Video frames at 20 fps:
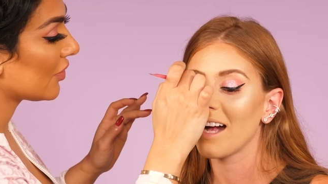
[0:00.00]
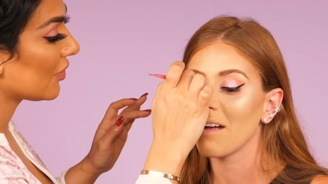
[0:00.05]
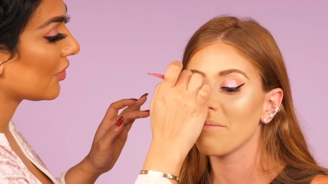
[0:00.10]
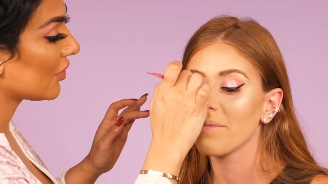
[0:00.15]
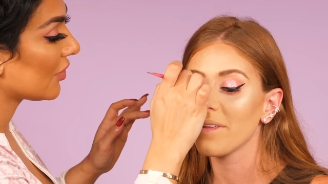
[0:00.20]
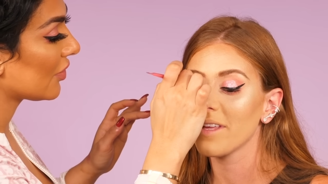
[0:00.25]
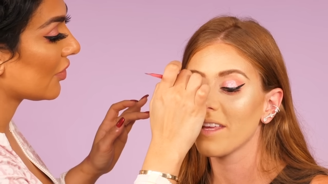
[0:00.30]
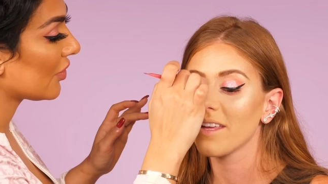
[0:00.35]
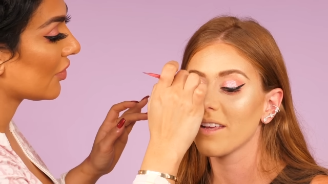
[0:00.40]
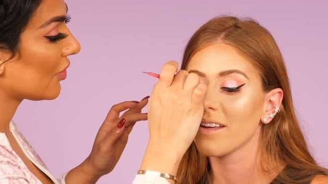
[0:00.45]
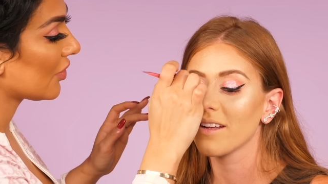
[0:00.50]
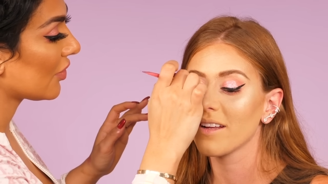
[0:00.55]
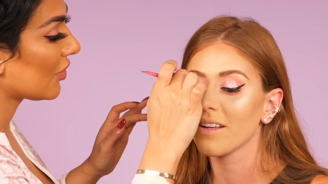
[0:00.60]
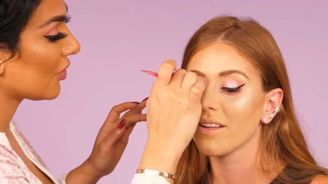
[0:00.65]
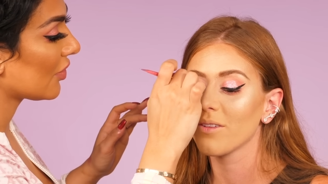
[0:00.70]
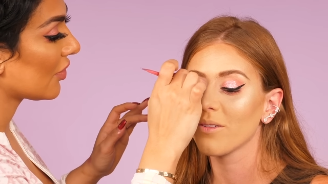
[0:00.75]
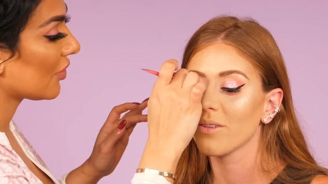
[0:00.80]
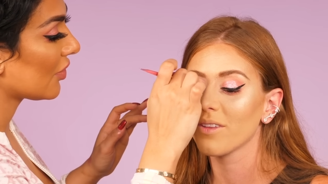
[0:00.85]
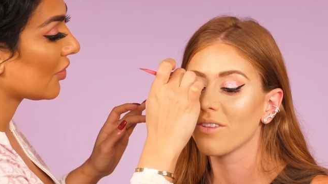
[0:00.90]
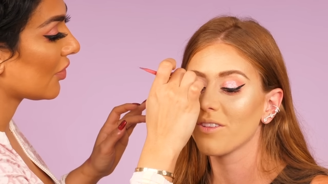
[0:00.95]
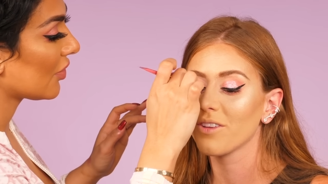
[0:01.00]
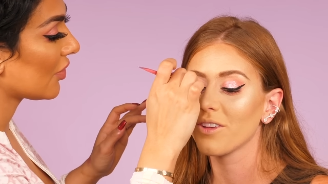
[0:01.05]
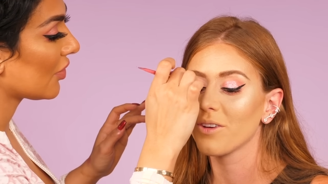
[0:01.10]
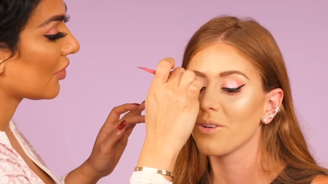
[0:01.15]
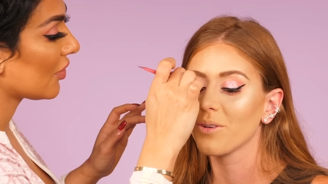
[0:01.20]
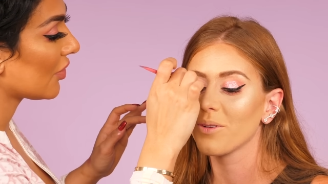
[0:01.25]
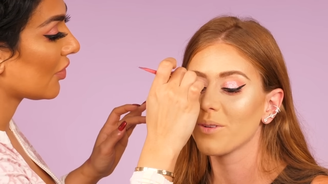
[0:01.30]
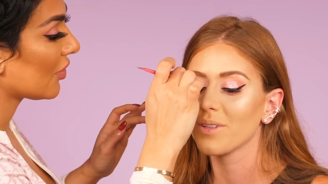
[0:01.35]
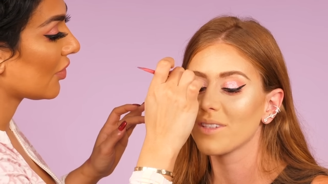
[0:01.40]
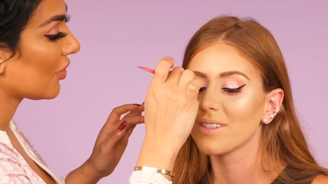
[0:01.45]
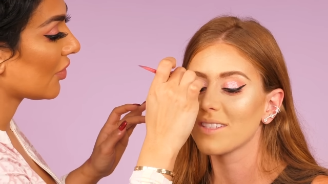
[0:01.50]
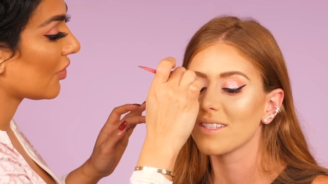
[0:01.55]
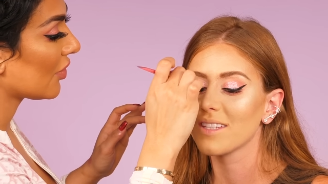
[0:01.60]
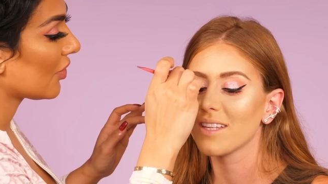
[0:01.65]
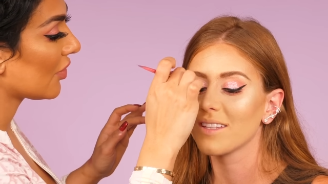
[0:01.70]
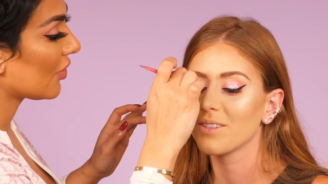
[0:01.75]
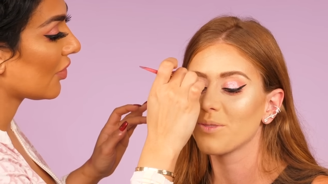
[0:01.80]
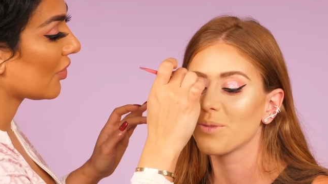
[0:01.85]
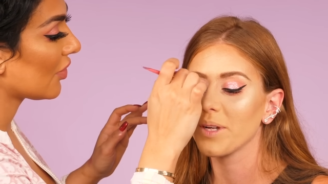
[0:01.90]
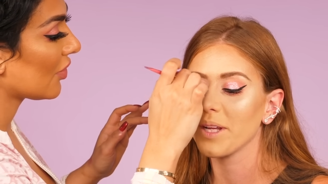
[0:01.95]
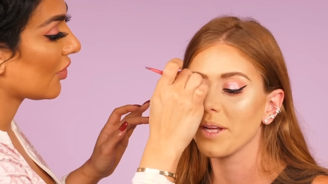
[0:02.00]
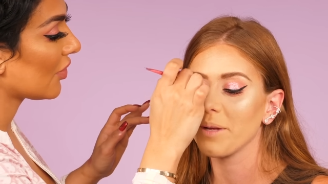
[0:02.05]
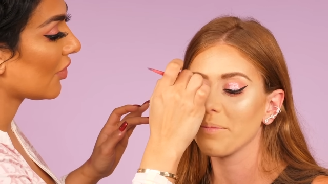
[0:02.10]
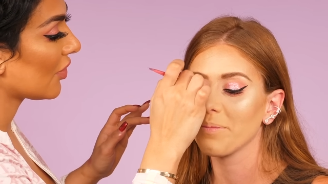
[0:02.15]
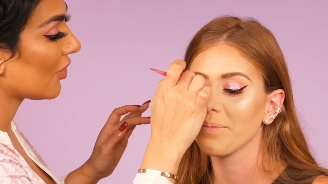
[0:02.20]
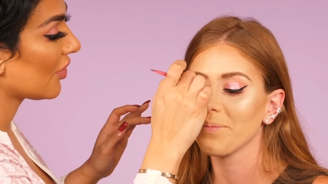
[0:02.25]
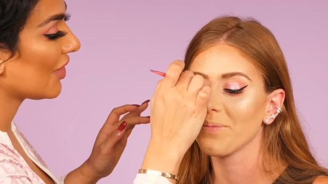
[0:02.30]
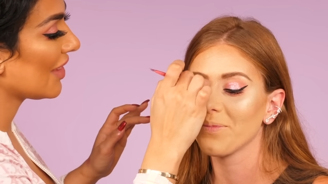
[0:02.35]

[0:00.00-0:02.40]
Speaker 1: I'll be here with you. It's a dream